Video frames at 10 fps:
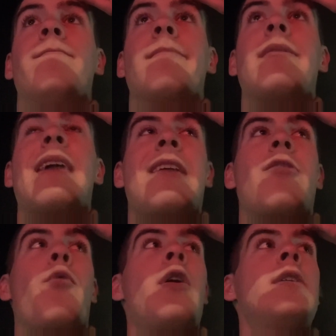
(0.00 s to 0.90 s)
I think is
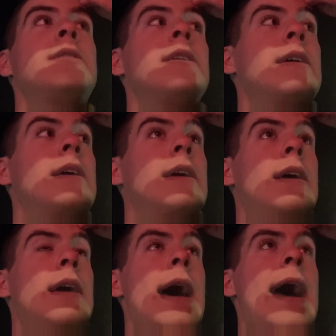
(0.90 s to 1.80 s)
the word.
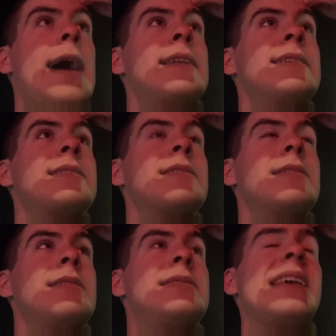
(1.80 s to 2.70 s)
And
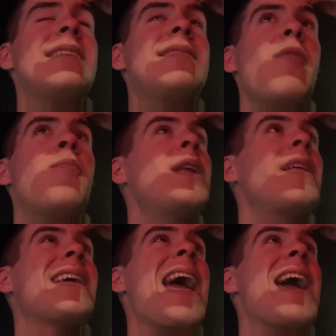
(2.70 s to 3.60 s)
60th minute of
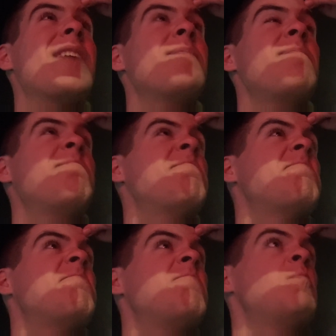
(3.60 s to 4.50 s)
the game,
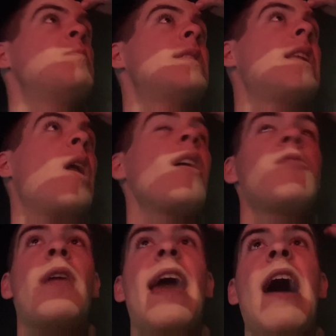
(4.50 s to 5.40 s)
the lights
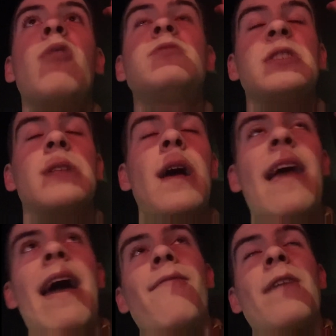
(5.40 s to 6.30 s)
went out, just like
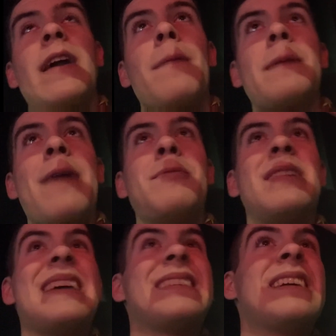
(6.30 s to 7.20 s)
that FA Cup game with
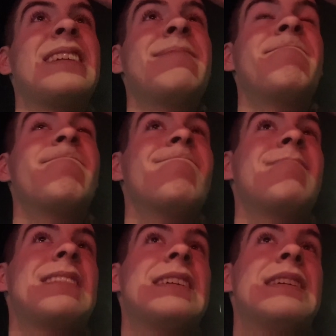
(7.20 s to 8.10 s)
Leicester.
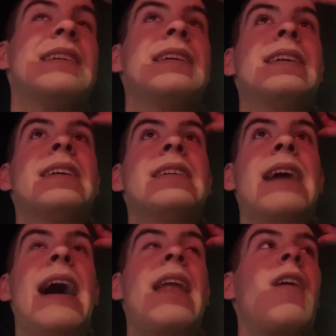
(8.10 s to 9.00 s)

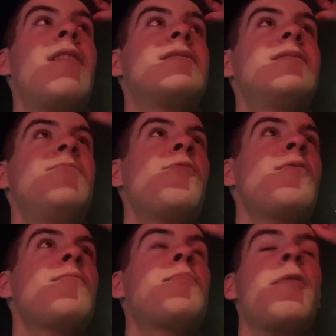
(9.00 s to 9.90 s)
And I'd
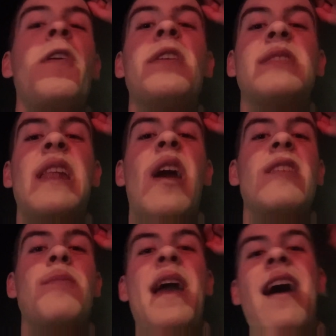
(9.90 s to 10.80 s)
prefer the lights
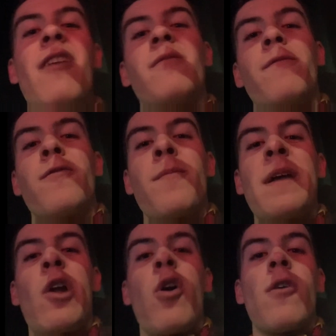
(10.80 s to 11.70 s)
to be out for a
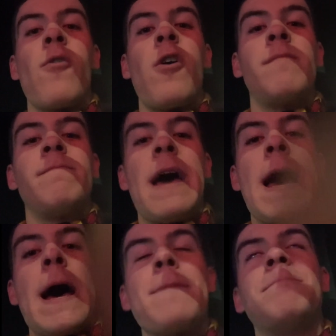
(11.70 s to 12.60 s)
bit longer
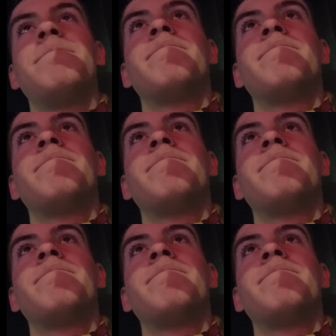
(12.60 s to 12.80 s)
on.